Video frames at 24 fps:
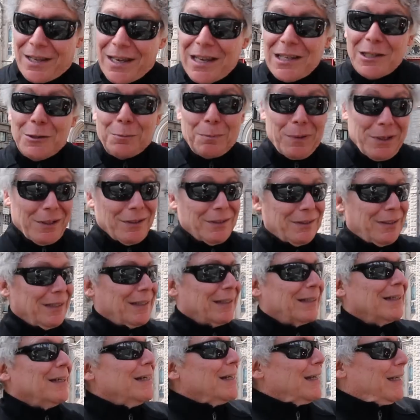this
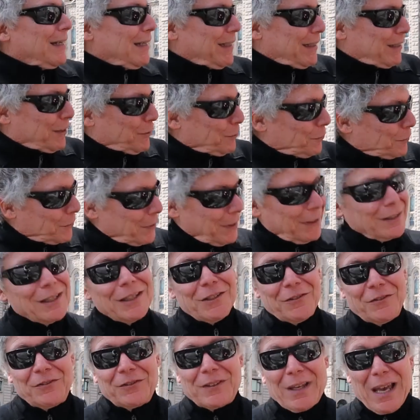building is
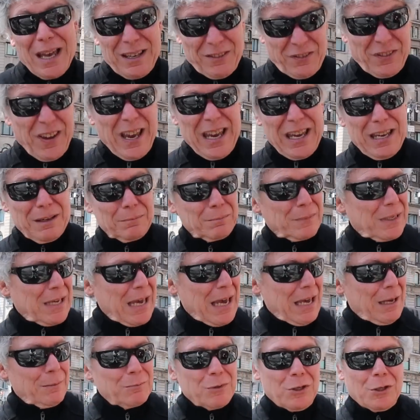really fame
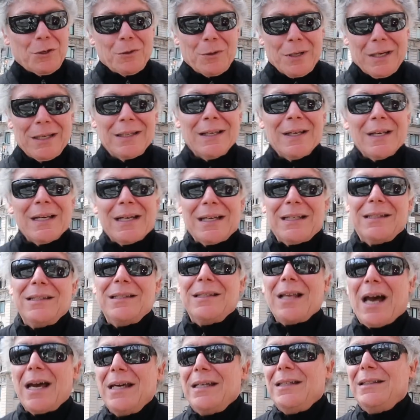came to it in
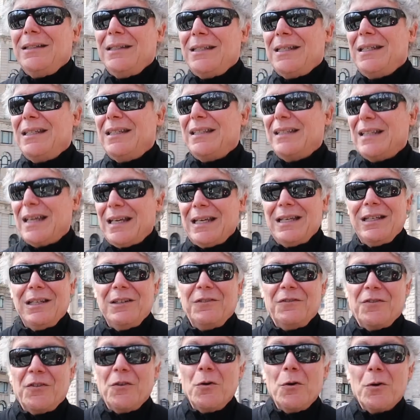
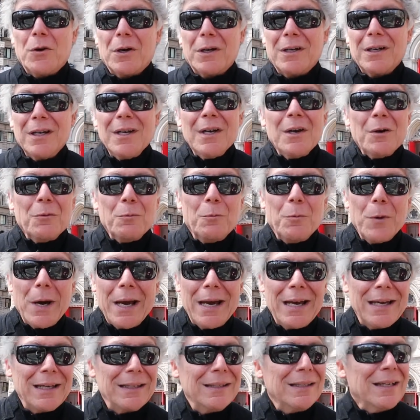1984
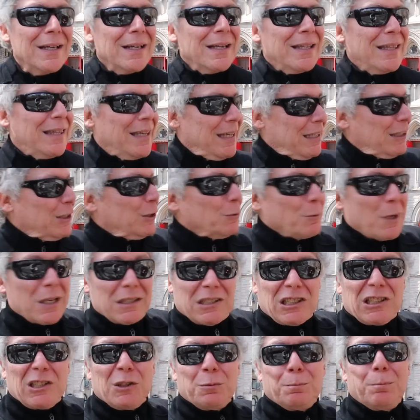when this
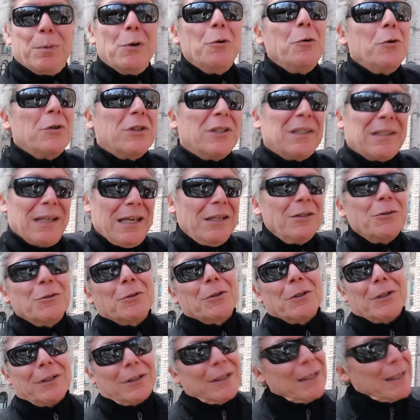was Spook
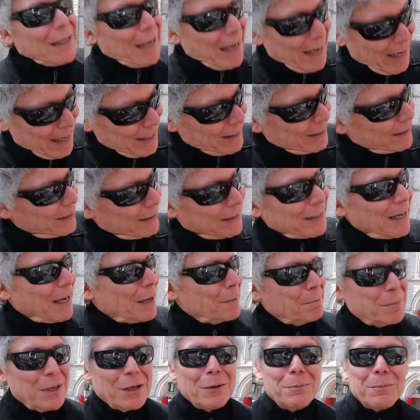Central, as
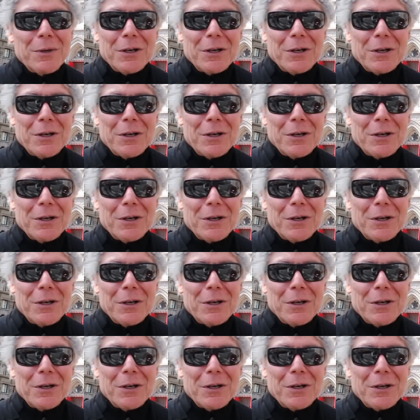uh, Bill